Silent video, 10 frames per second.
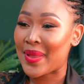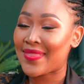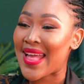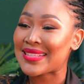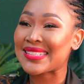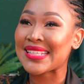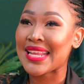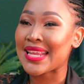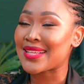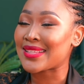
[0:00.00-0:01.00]
But that
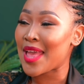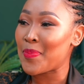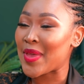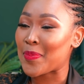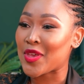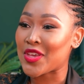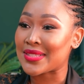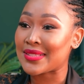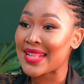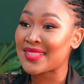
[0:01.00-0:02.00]
scene is epic
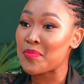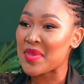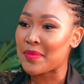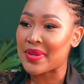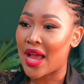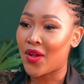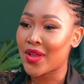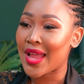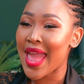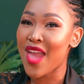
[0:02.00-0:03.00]
because that's a meme now.
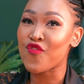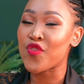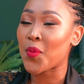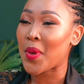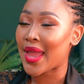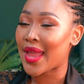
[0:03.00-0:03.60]
Everywhere.